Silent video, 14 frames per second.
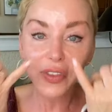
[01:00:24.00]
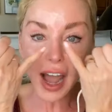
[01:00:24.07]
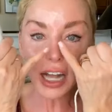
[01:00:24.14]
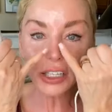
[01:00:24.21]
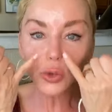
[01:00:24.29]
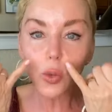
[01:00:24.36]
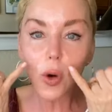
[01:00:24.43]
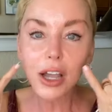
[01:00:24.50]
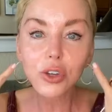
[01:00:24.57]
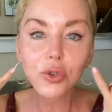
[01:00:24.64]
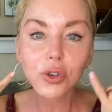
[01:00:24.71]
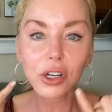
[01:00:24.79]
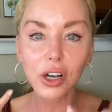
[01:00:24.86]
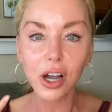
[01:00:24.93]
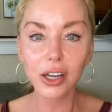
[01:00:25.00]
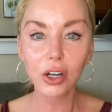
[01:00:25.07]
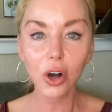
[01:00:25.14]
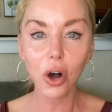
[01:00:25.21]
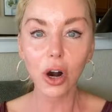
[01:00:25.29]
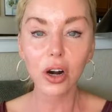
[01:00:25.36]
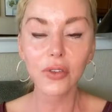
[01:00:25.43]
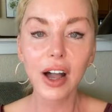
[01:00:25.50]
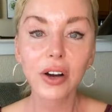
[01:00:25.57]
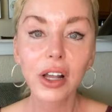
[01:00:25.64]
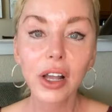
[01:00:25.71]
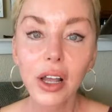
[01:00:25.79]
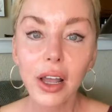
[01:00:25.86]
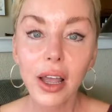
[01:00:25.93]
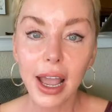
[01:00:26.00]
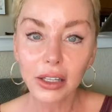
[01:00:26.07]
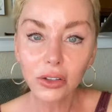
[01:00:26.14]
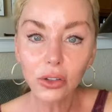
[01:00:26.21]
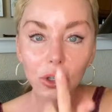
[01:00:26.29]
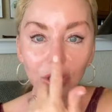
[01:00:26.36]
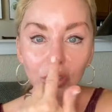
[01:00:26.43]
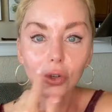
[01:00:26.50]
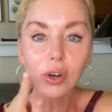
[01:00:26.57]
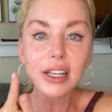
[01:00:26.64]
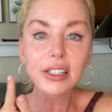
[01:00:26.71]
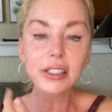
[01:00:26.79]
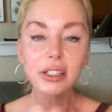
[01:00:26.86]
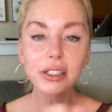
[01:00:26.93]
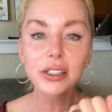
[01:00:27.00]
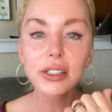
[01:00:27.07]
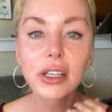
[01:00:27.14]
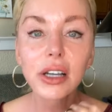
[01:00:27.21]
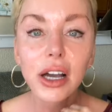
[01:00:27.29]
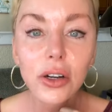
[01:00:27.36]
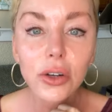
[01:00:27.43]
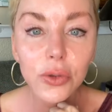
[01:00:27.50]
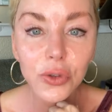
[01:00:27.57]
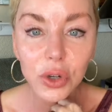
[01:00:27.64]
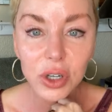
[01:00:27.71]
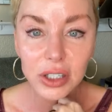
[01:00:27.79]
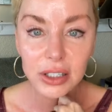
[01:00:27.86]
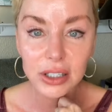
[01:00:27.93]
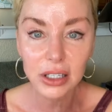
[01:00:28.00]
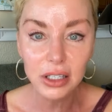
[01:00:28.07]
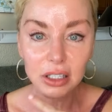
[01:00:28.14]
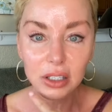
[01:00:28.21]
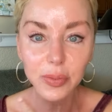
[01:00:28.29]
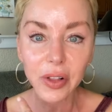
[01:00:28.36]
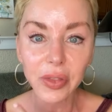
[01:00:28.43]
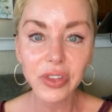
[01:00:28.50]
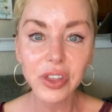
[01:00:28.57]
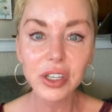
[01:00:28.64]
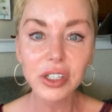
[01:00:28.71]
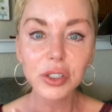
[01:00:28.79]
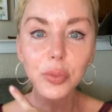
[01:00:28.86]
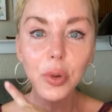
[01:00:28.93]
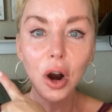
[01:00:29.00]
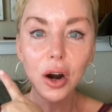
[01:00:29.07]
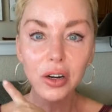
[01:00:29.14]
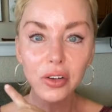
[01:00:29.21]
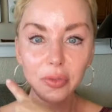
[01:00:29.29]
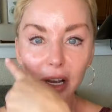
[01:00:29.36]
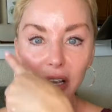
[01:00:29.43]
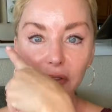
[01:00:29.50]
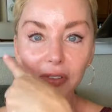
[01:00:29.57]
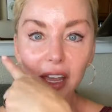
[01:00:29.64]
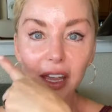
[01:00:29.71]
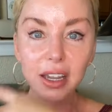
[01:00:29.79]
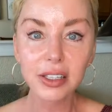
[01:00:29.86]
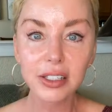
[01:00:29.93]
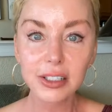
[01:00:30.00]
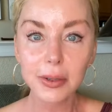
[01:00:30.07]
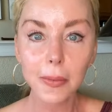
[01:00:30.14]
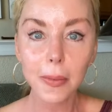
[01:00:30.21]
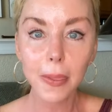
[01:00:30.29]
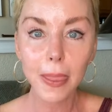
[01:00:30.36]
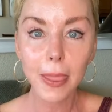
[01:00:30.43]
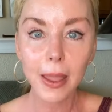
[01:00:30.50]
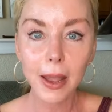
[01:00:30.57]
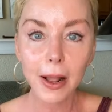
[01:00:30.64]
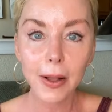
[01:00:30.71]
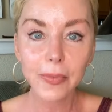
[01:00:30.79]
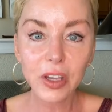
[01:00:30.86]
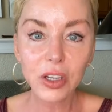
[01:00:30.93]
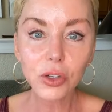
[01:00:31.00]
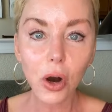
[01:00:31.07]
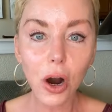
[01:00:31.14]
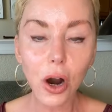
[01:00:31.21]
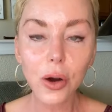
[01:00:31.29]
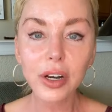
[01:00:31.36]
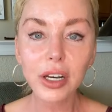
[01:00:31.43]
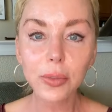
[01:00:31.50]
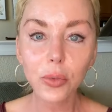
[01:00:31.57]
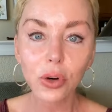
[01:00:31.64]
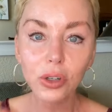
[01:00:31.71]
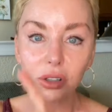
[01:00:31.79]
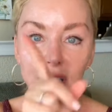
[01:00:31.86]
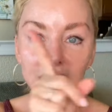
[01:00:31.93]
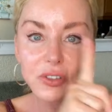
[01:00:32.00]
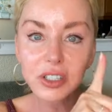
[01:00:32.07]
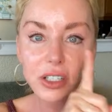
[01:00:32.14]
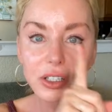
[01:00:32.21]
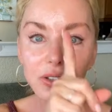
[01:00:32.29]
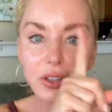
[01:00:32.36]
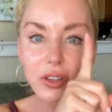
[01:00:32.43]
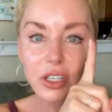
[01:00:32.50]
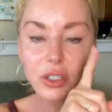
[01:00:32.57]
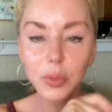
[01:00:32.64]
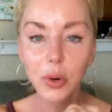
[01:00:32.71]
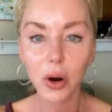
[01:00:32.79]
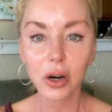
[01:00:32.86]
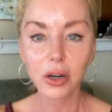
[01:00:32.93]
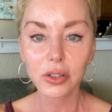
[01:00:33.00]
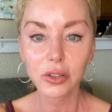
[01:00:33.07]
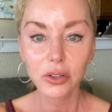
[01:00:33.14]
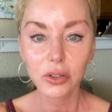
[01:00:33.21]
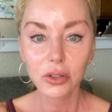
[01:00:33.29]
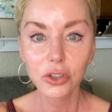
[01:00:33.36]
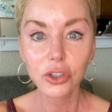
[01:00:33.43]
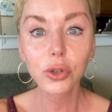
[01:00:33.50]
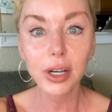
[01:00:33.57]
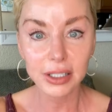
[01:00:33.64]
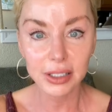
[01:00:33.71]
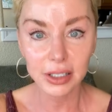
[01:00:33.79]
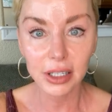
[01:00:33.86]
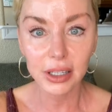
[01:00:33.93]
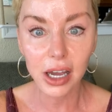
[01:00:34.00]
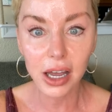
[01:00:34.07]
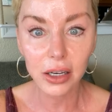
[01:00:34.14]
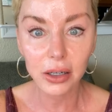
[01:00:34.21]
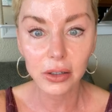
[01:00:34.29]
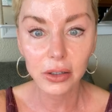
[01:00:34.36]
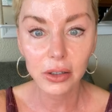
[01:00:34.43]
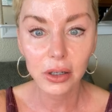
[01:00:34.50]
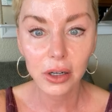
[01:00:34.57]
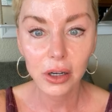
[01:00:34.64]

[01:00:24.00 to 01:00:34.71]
That's why you can kind of carve out. And look, you guys can see, I don't know if you can see this, but this part of my face is already more lifted than this part. Do you guys see that?